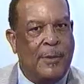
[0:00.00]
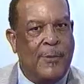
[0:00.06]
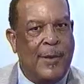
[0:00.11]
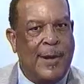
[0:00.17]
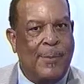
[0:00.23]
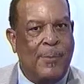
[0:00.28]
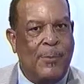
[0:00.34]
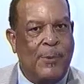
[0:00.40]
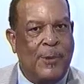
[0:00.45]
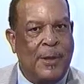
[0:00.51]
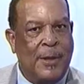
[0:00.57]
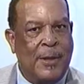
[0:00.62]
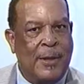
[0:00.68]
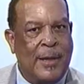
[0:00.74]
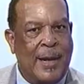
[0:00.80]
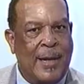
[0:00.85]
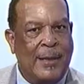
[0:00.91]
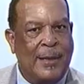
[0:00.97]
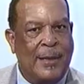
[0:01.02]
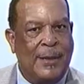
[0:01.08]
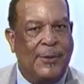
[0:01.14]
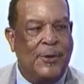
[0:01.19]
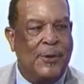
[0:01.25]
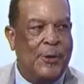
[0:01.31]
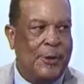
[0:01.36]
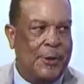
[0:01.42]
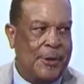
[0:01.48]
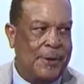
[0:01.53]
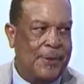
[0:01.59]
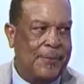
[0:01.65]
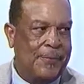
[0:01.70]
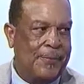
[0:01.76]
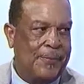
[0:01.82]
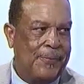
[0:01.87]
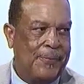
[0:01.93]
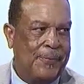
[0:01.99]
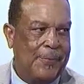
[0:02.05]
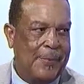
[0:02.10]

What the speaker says: born in Grand Prairie in 1930.